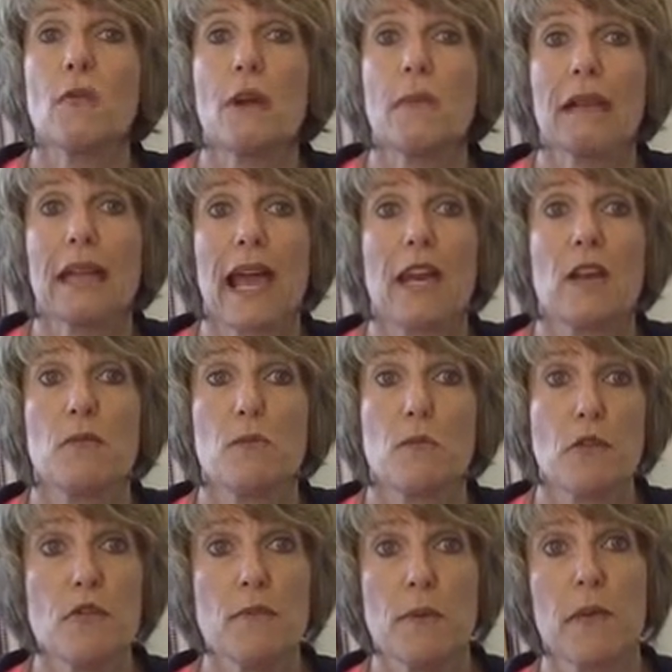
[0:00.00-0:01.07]
replicate a
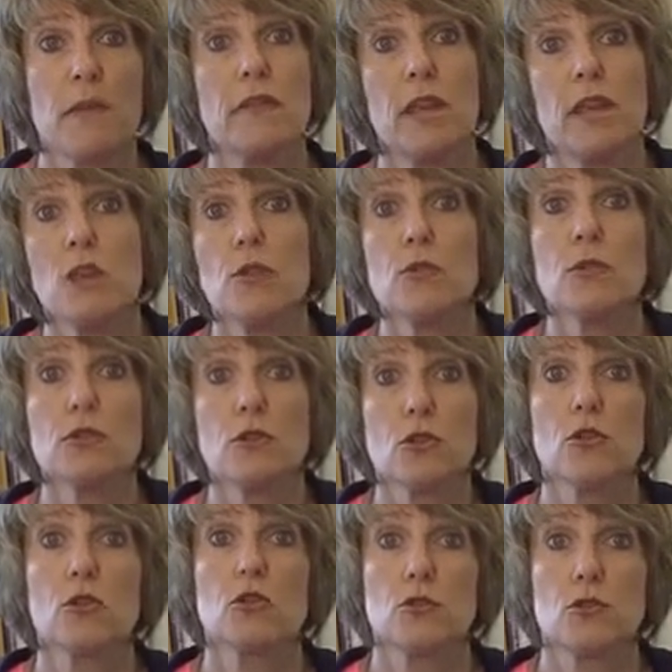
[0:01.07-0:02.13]
movement that you would
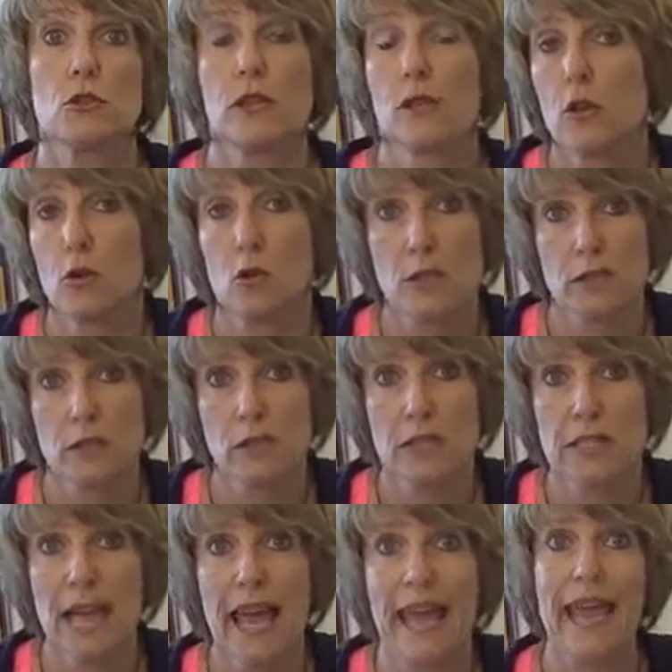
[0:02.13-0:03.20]
do during the course of your
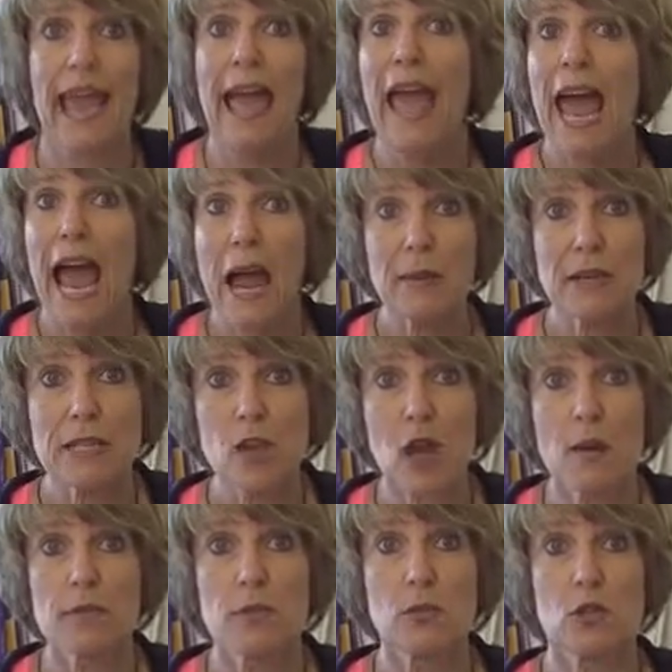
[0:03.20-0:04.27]
day. How many
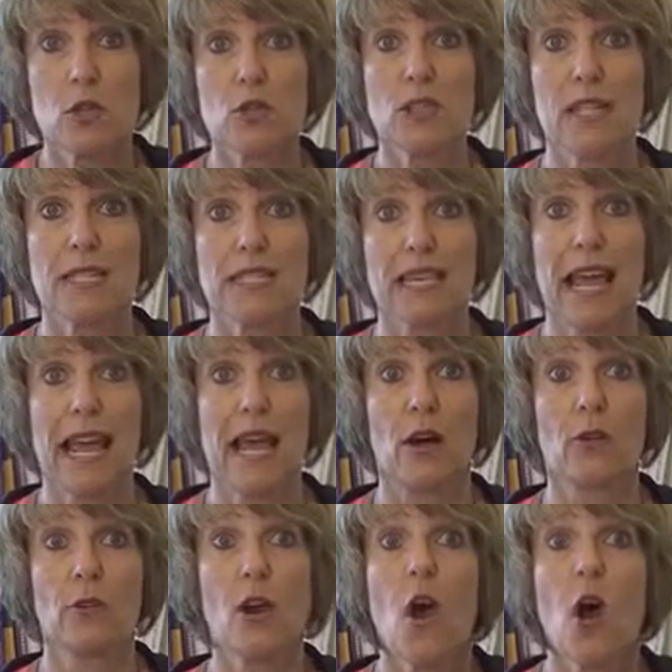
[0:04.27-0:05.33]
times would you sit
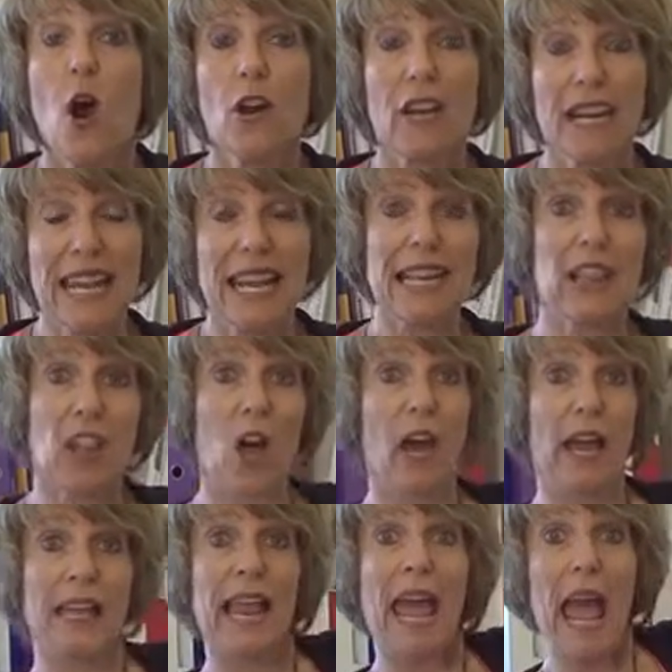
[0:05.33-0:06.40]
down on an
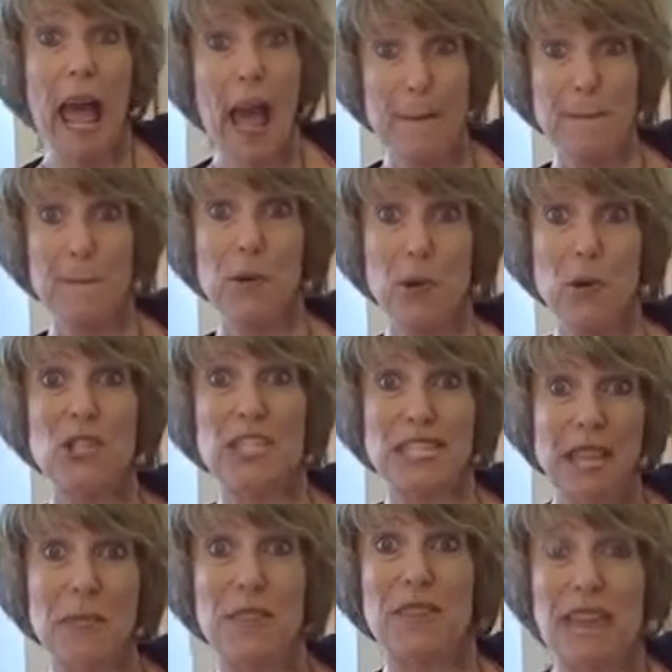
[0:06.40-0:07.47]
incline and push
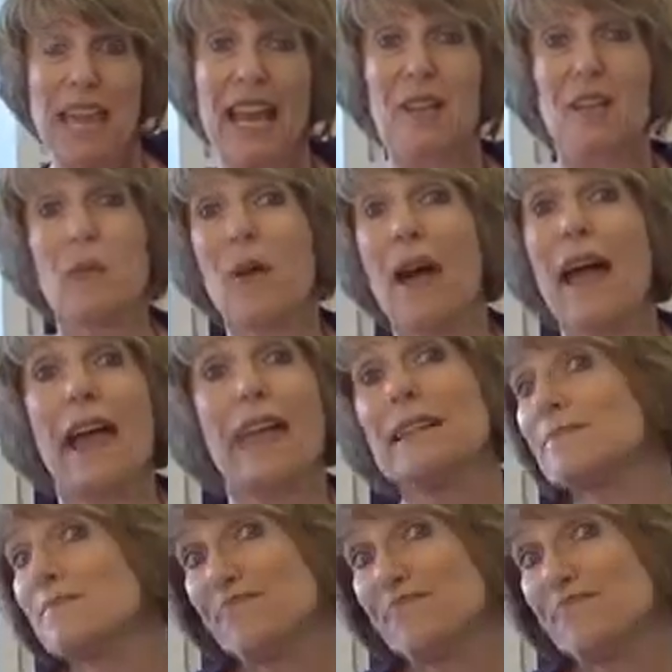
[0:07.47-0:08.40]
something out of the way?